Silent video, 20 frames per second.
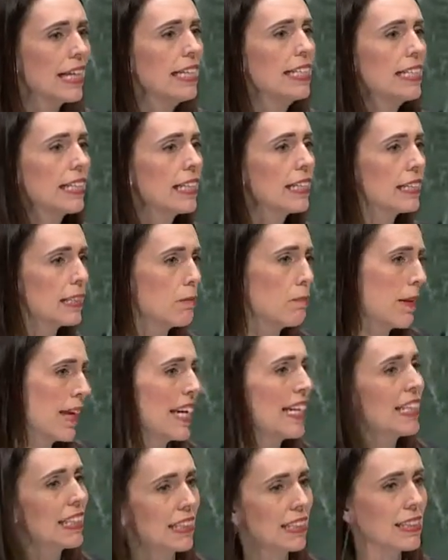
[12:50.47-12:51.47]

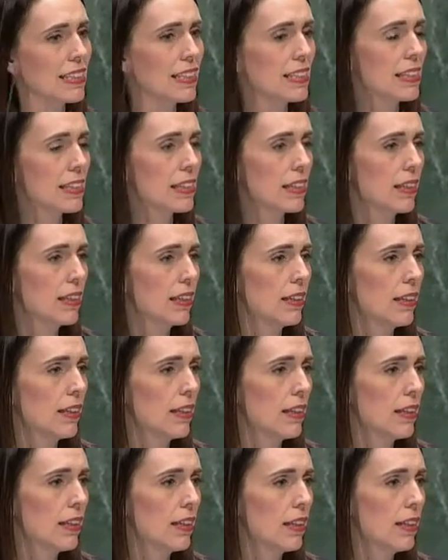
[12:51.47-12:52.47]
interdependence
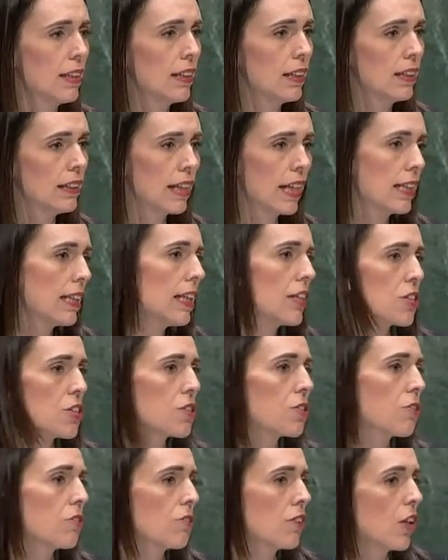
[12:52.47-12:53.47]
than the
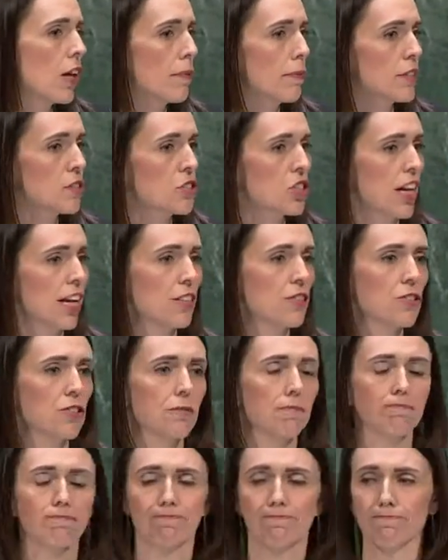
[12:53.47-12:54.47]
issue of climate
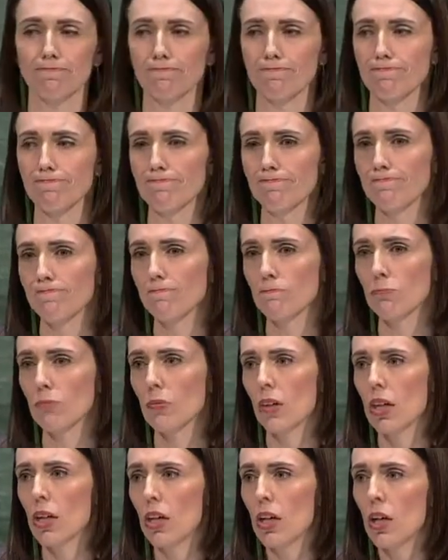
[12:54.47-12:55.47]
change.
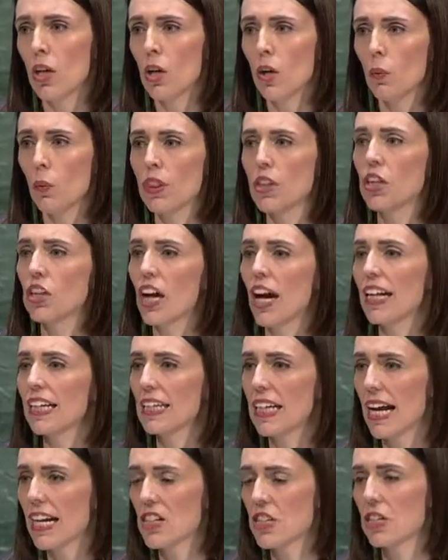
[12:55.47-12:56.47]
When the
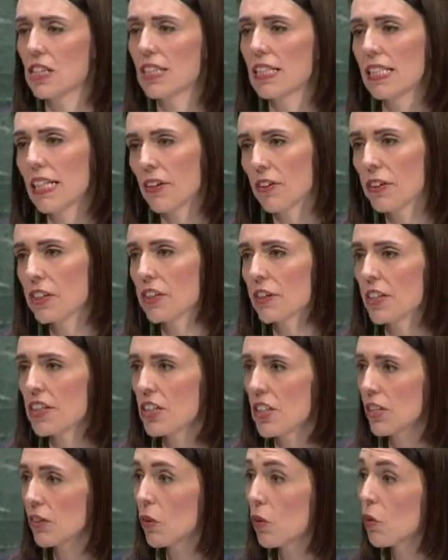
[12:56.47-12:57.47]
United Nations Secretary
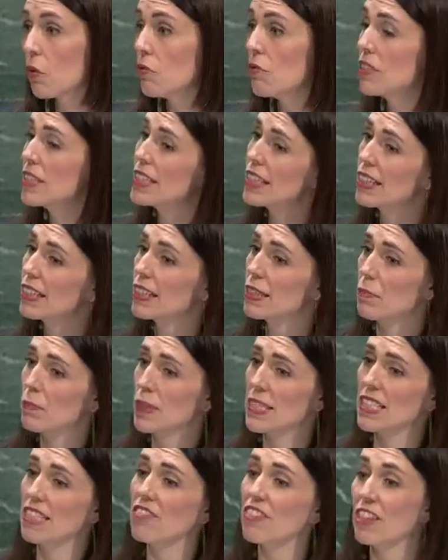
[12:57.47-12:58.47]
General visited the
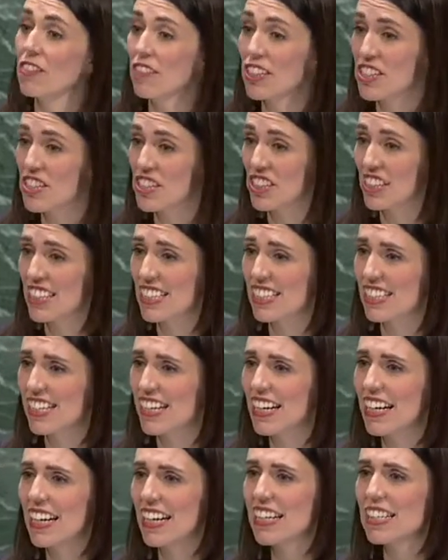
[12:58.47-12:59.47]
Pacific region this
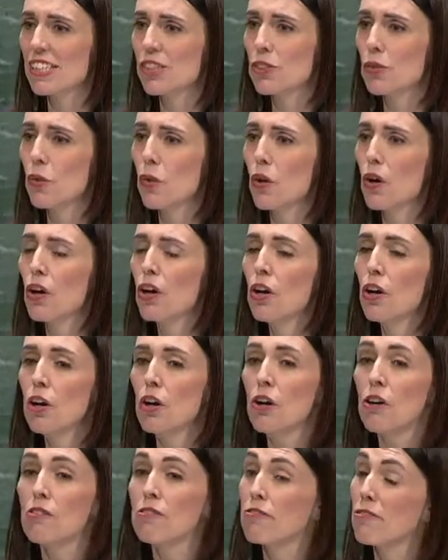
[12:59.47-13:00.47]
year, he saw
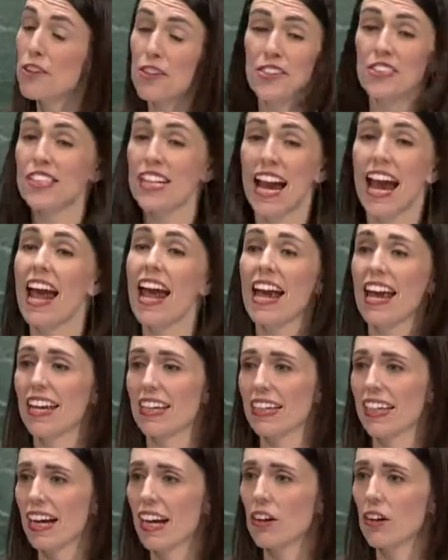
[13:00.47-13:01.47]

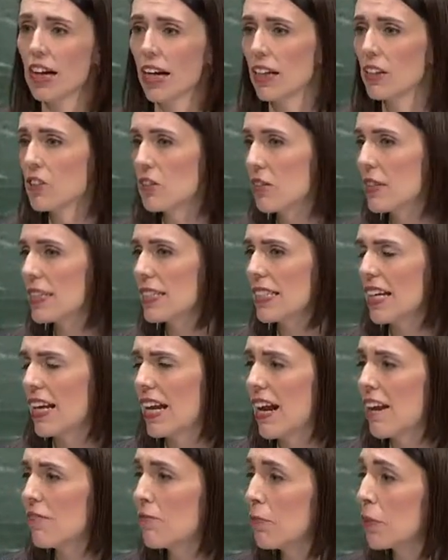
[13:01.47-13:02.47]
firsthand how countries that
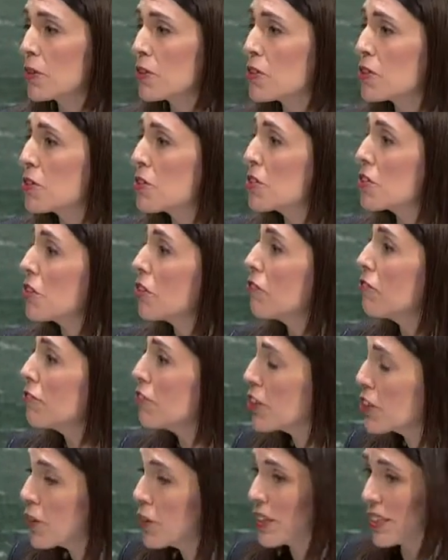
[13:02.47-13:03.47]
have produced the
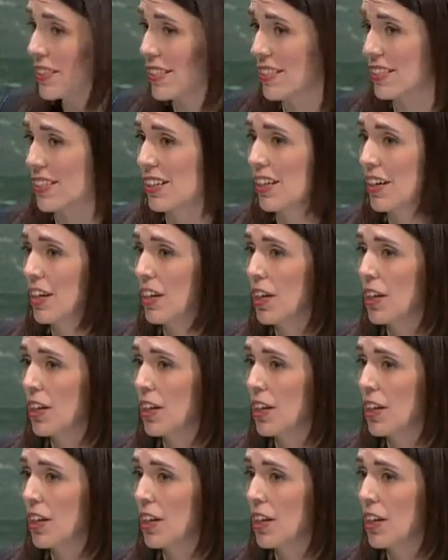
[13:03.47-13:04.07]
fewest